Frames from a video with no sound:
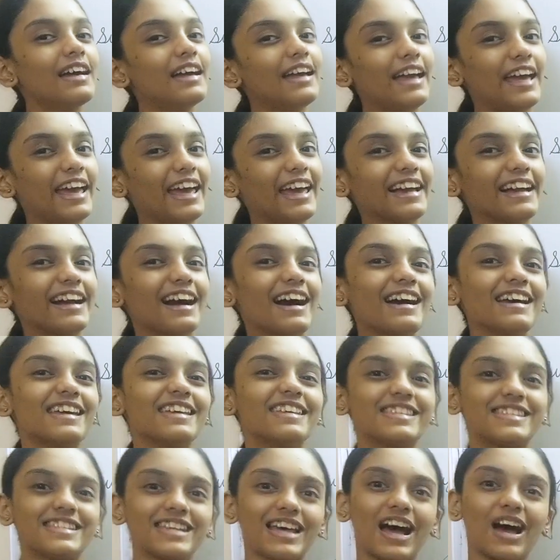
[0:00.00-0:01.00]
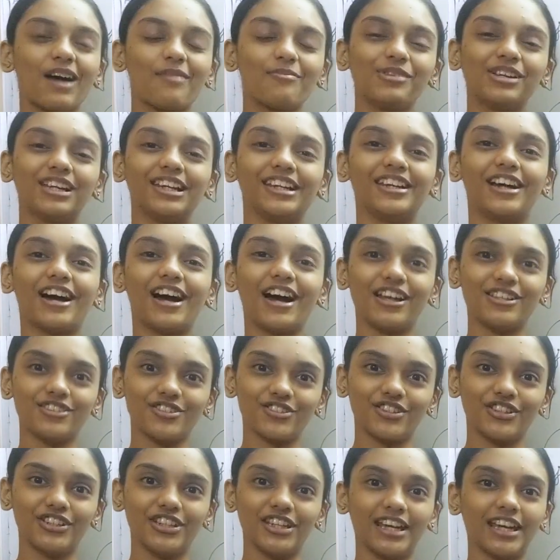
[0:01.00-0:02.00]
Hey guys, I'm Alena and
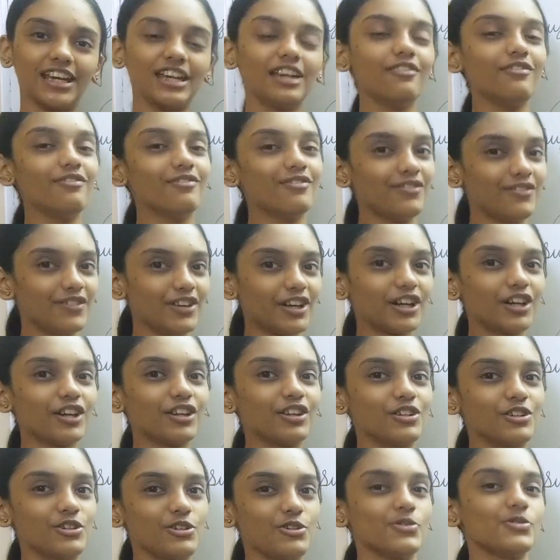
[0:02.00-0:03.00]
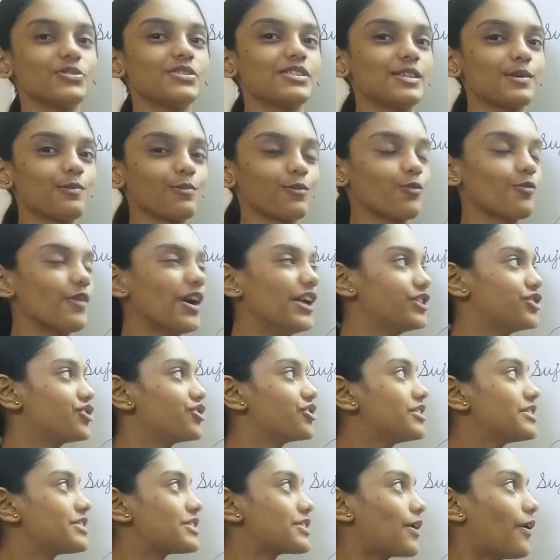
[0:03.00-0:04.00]
today we are gonna do some
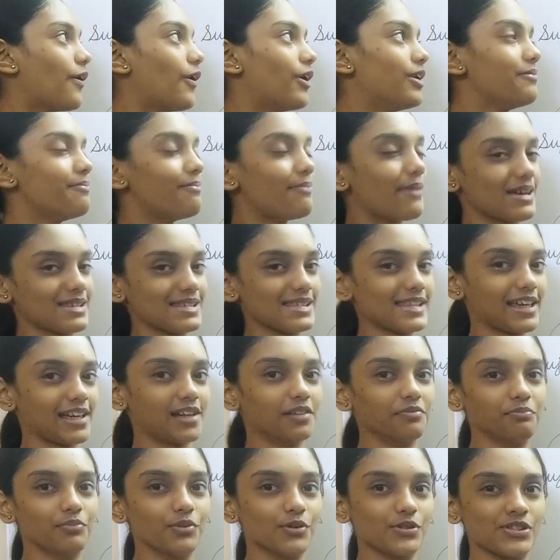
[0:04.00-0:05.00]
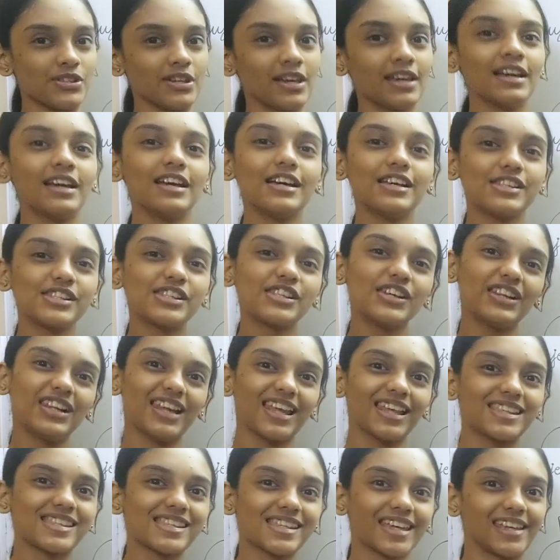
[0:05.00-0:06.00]
questions on Passé Composé. So
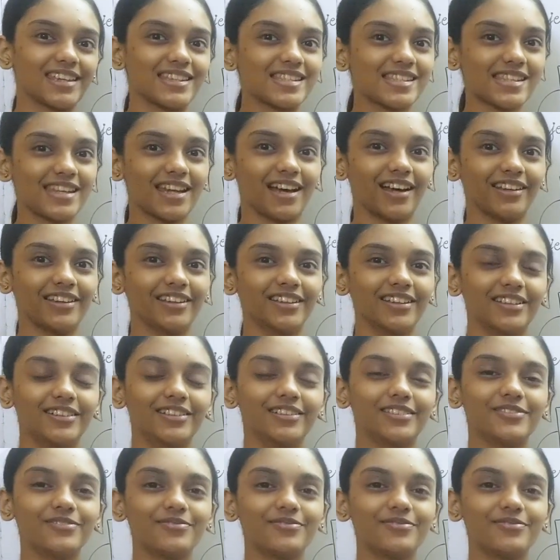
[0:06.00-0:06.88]
let's get started.